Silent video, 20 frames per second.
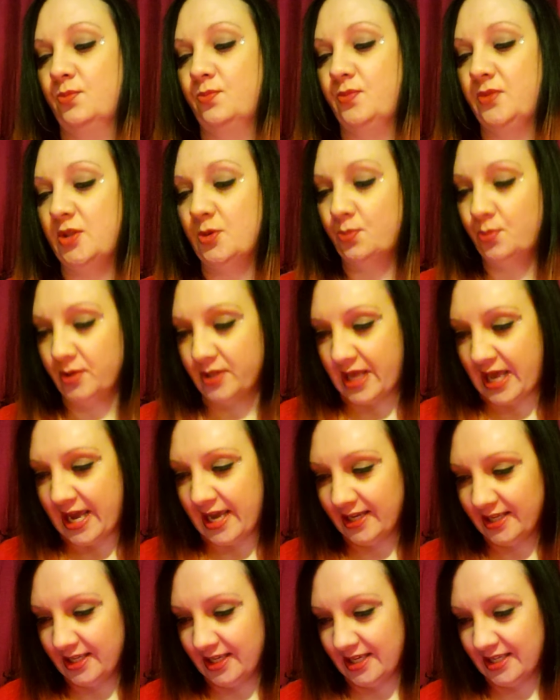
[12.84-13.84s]
The
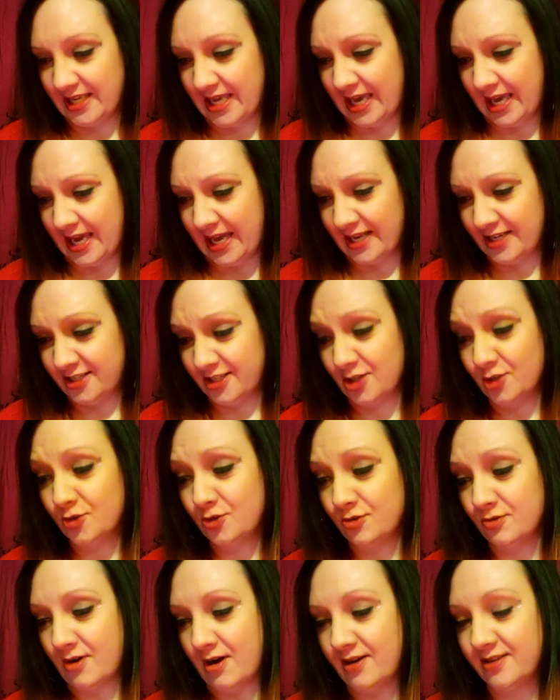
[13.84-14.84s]
Black Cat
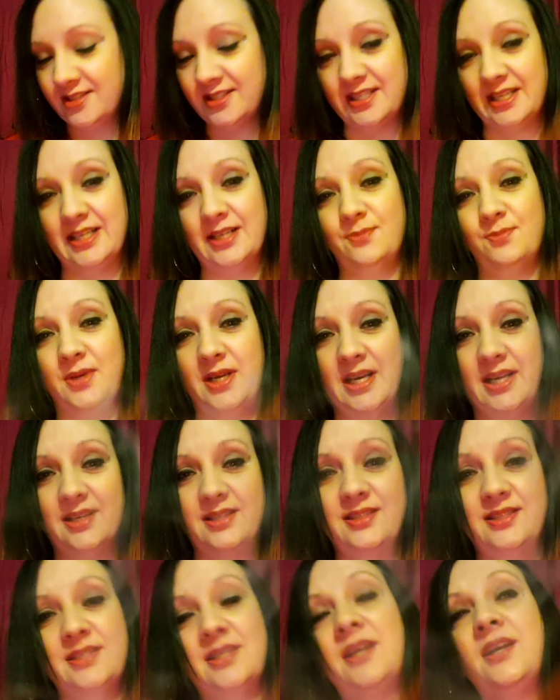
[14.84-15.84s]
Crossing
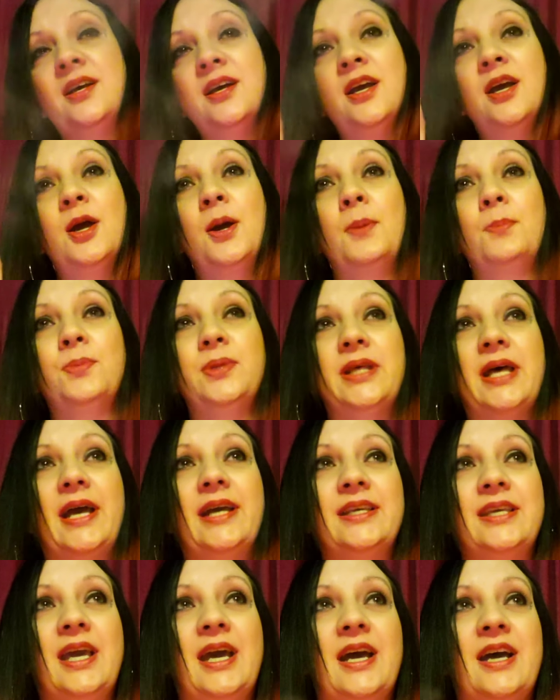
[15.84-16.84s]
mix.
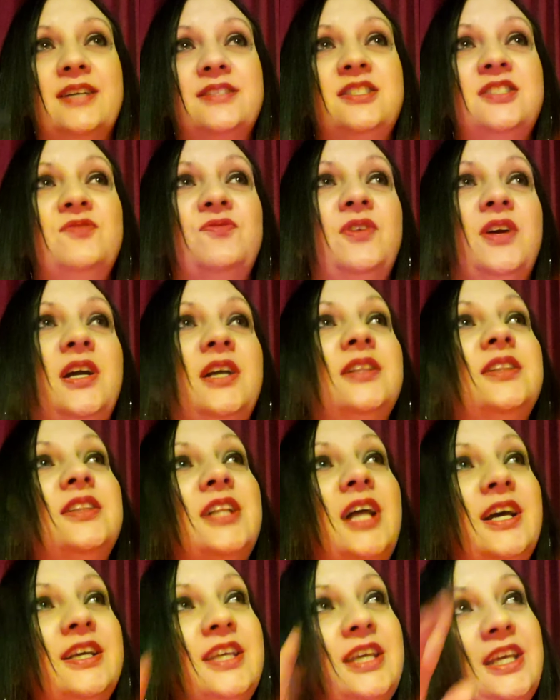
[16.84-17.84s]
Black cats, very
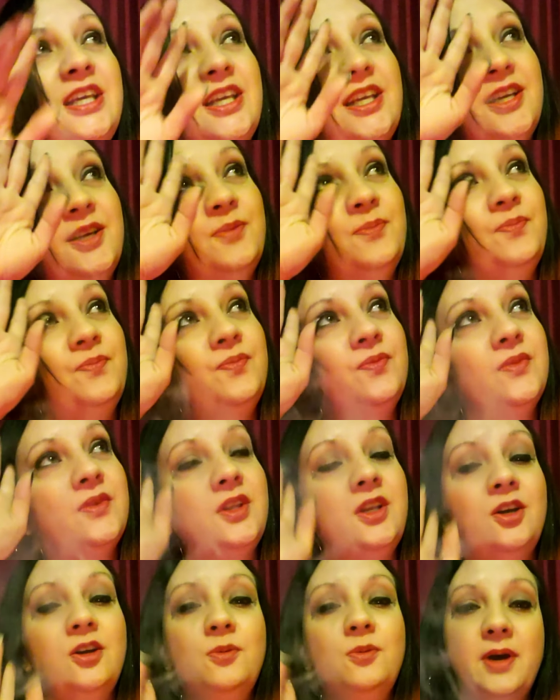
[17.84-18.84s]
lucky.
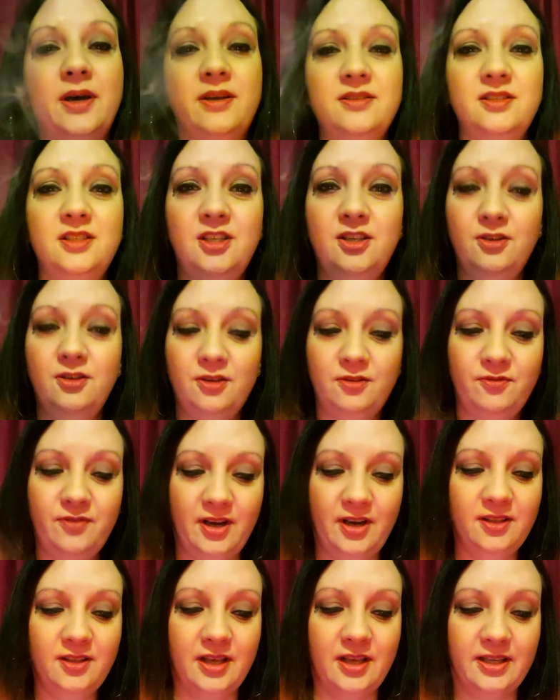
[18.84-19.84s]
You're
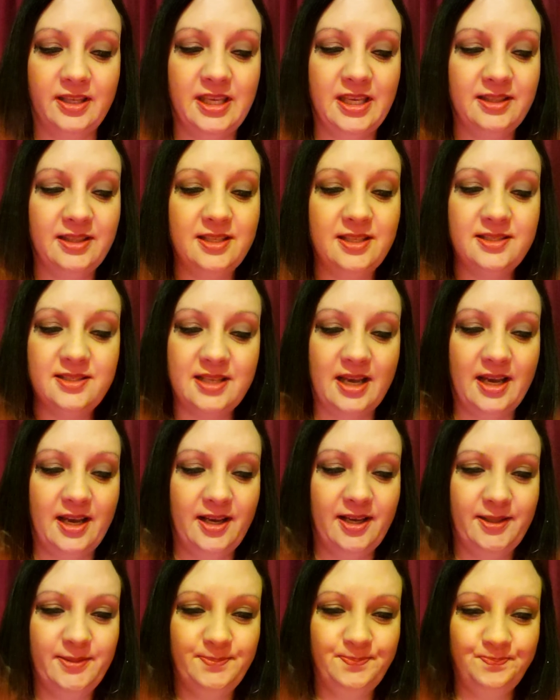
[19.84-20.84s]
very lucky at this
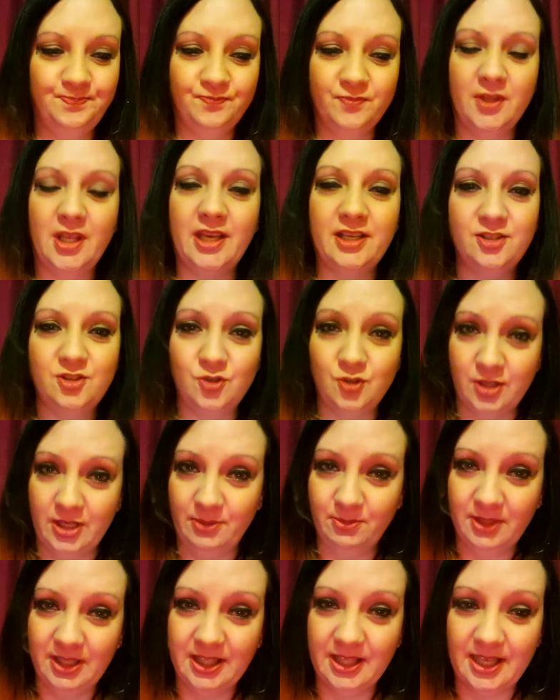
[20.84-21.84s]
time.
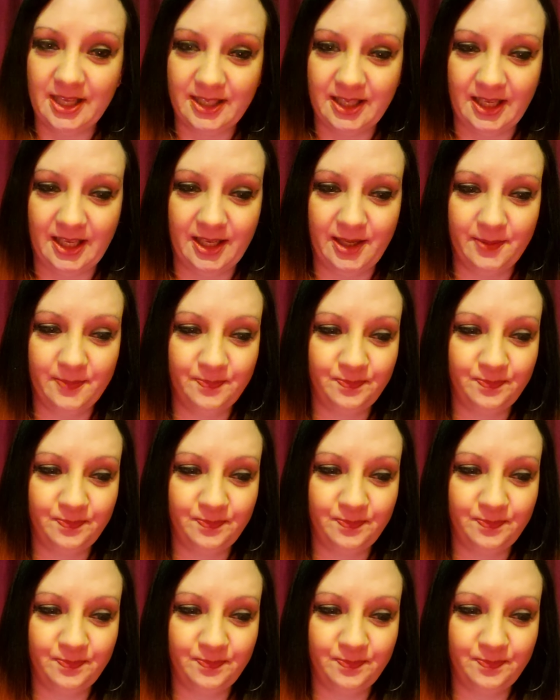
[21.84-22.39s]
Extremely lucky.